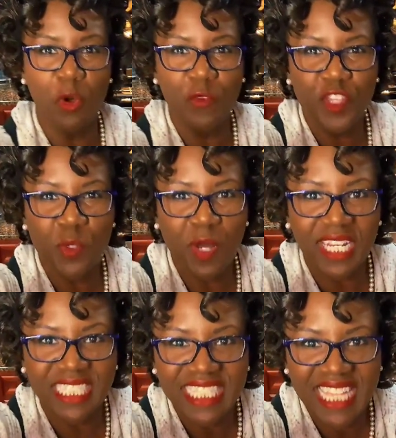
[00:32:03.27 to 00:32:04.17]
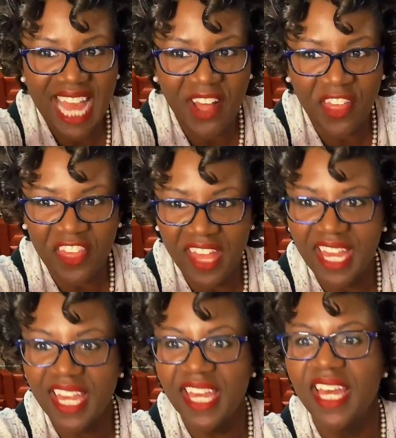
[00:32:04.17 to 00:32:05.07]
but hopefully you all can see how
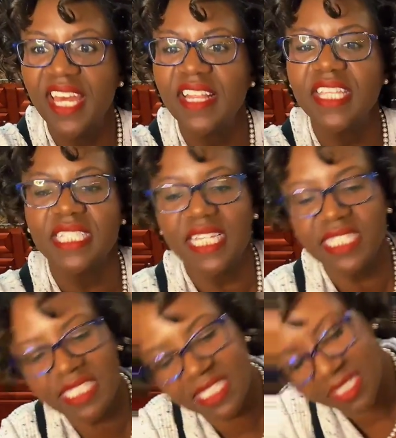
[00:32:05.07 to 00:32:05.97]
thick this is. It